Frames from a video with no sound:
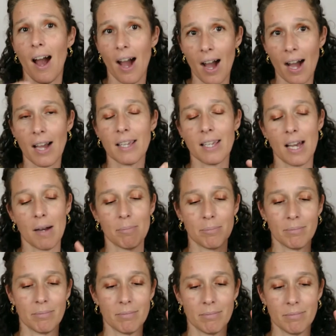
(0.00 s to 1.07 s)
I
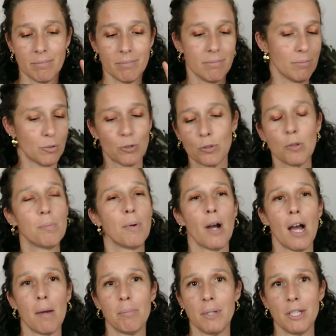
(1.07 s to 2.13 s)
am super
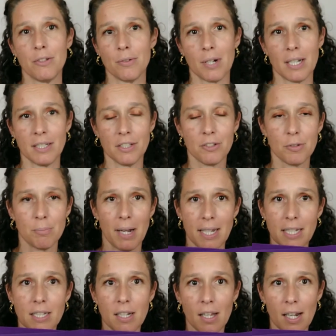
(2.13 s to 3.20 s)
happy to add it to
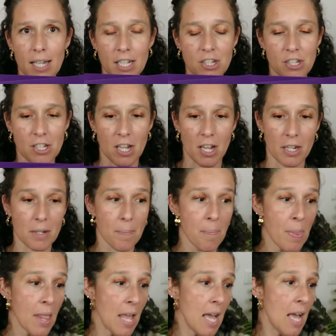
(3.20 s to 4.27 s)
my collection.
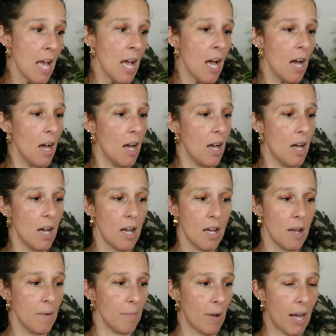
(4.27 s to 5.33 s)

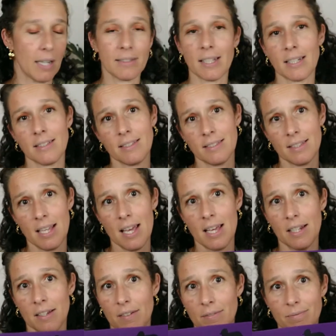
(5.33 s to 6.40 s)
As I
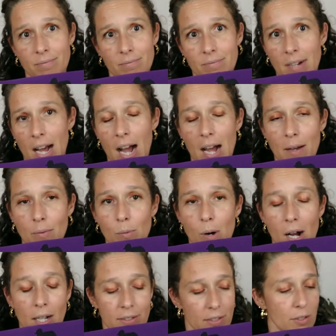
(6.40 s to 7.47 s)
said, I
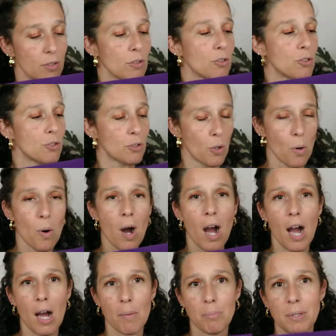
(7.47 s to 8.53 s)
was so
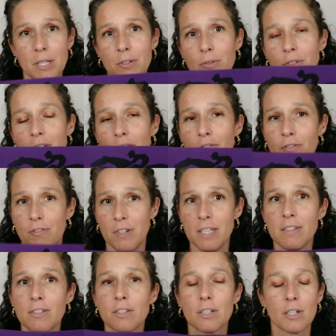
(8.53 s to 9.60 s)
happy to see
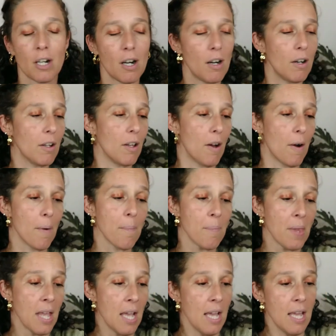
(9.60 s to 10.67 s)
this
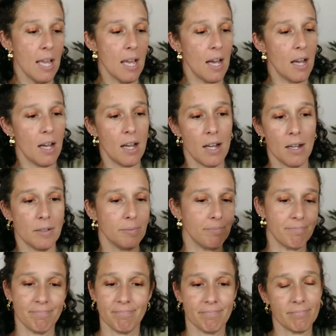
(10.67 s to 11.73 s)
color.
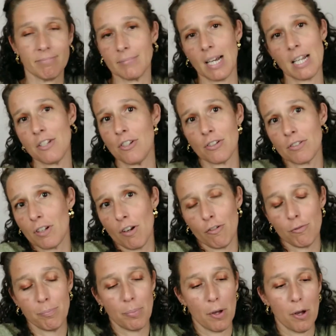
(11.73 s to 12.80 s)
I just
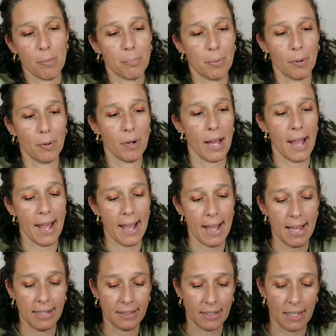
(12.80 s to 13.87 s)
love purple,
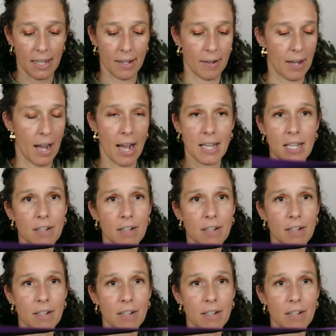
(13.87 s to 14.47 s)
and I